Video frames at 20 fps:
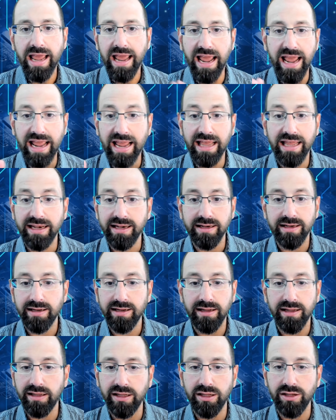and
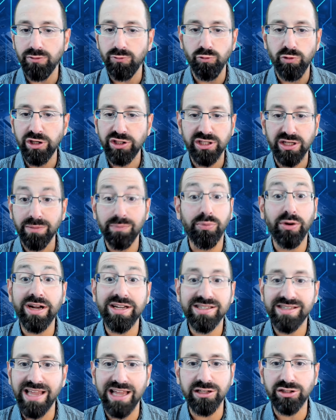we should
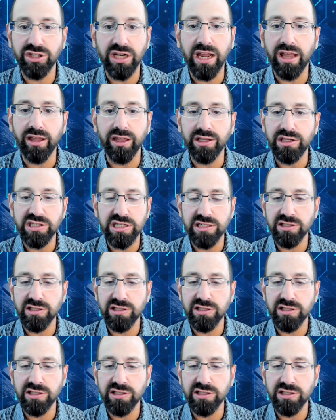embrace that challenge.